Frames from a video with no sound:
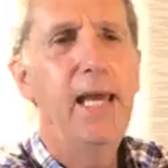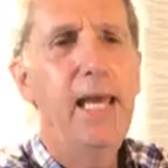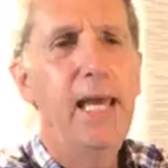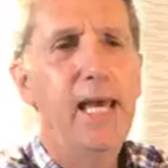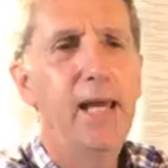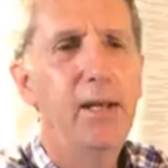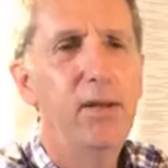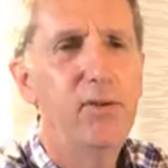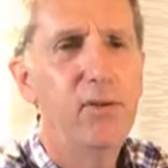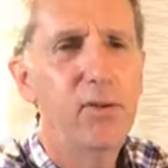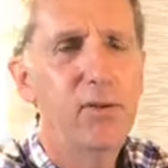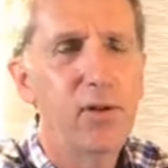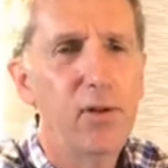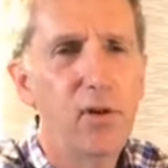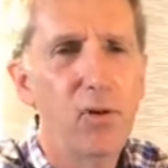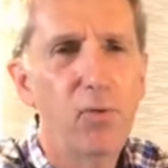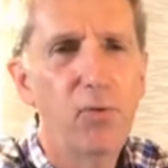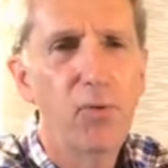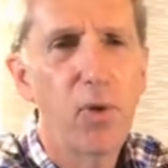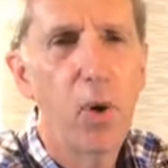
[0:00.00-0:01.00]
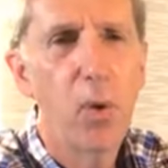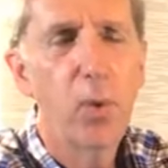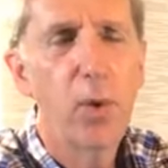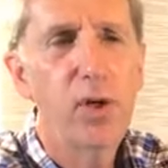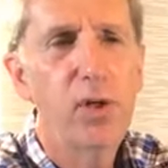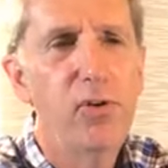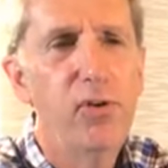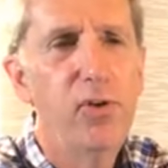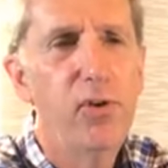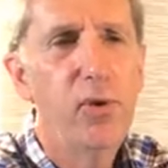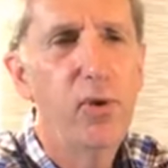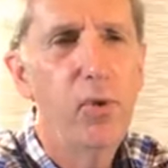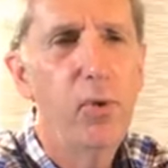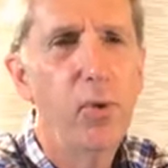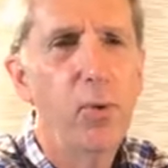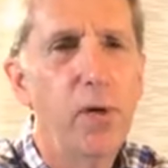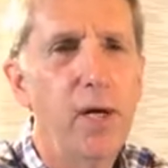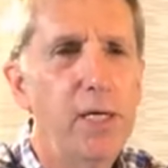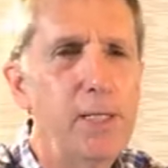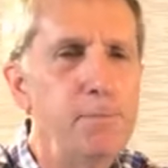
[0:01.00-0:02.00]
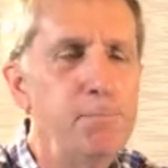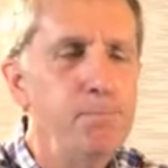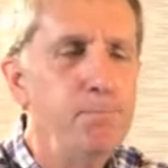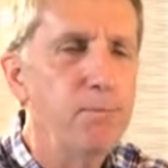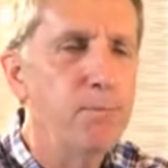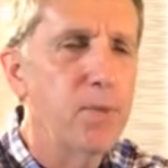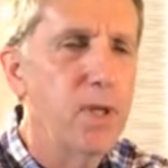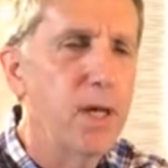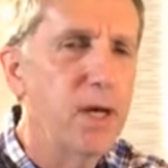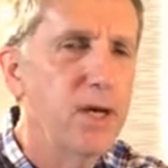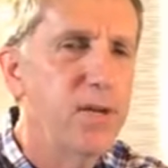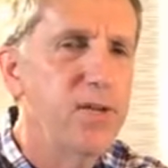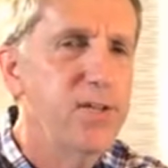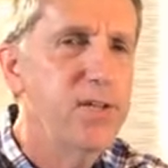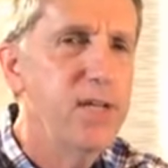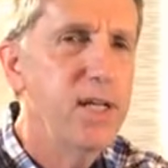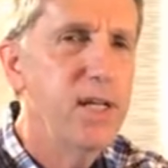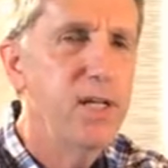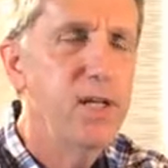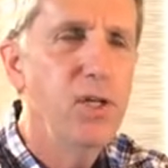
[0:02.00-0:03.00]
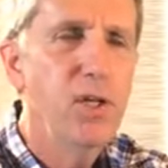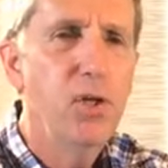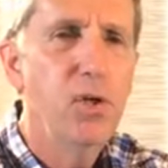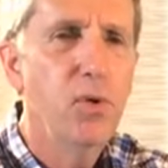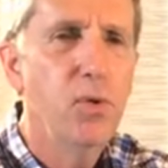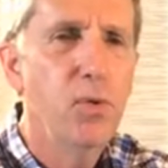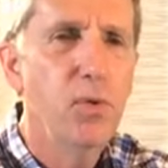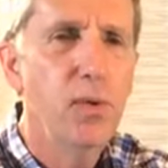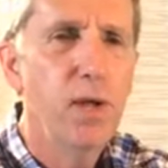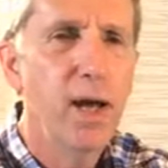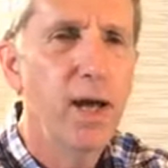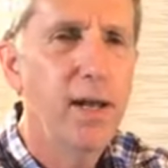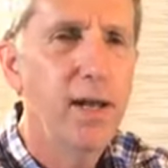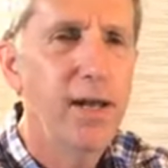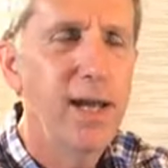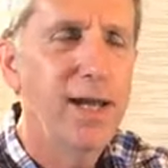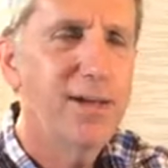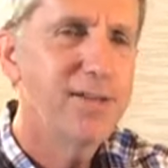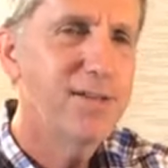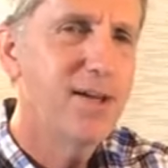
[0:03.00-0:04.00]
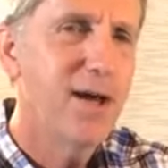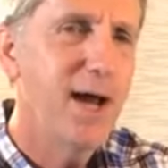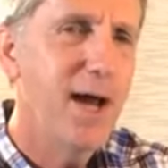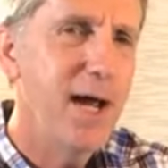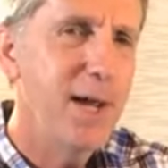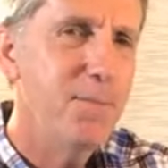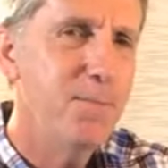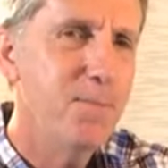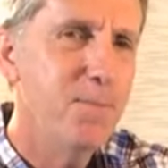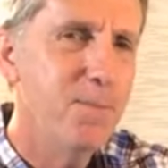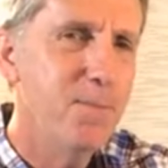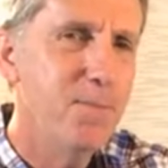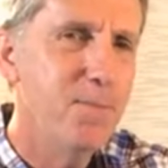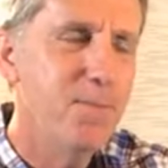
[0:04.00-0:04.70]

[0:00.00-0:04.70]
and just look forward to uh, uh, seeing you uh, next time.